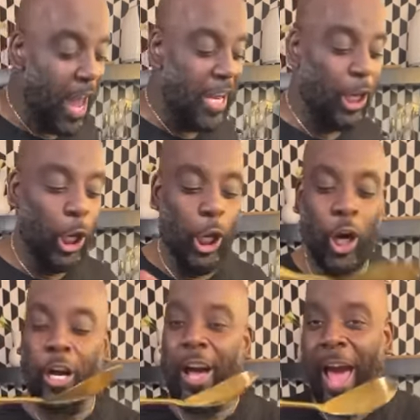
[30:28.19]
And
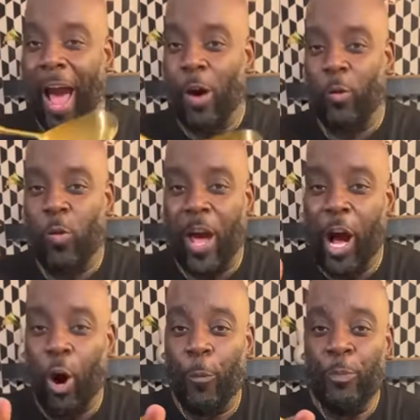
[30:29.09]
look how
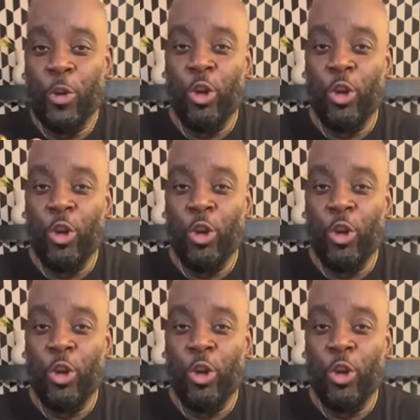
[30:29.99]
well